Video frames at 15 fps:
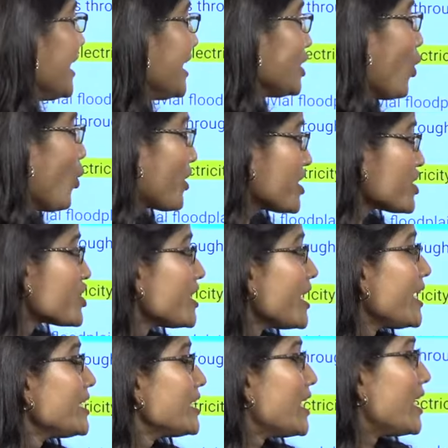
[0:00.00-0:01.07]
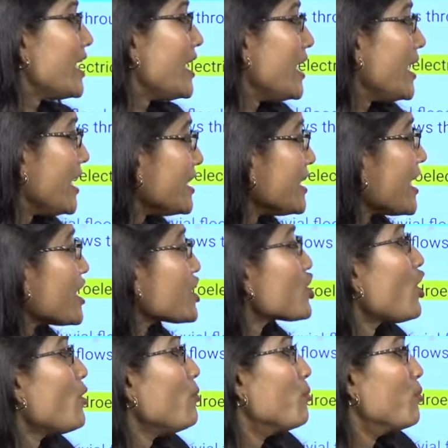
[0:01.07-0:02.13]
It originate in the region
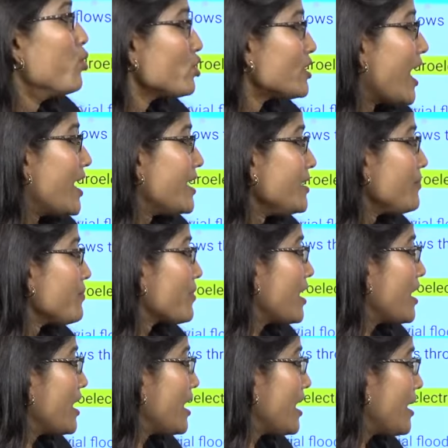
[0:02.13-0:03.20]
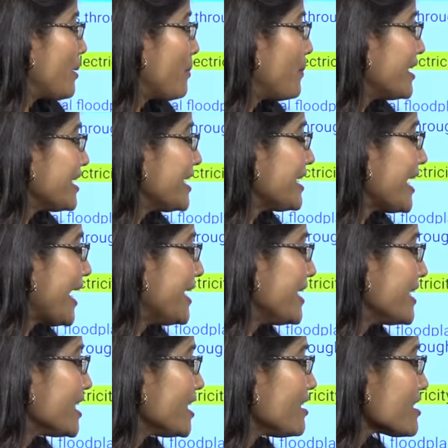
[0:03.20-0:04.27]
of Bhutan, but it
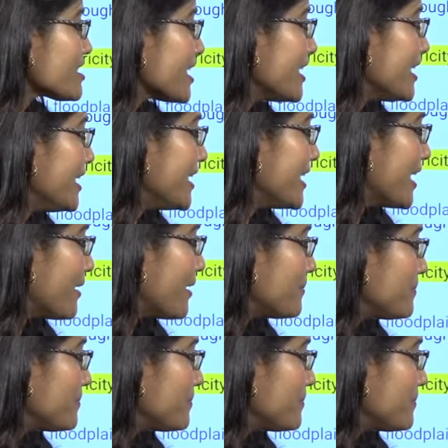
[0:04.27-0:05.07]
enters occurs in India